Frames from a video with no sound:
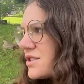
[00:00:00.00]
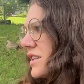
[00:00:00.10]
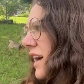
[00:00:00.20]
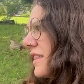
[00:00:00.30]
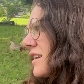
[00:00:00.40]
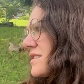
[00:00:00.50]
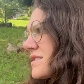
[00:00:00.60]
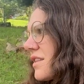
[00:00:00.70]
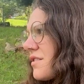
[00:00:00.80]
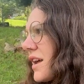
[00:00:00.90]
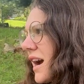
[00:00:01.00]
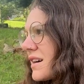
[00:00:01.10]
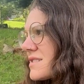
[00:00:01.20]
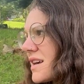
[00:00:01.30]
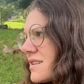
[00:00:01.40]
She had like a southern
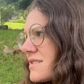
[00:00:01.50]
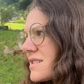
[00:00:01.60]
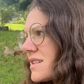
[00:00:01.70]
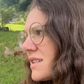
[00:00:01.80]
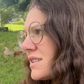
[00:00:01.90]
accent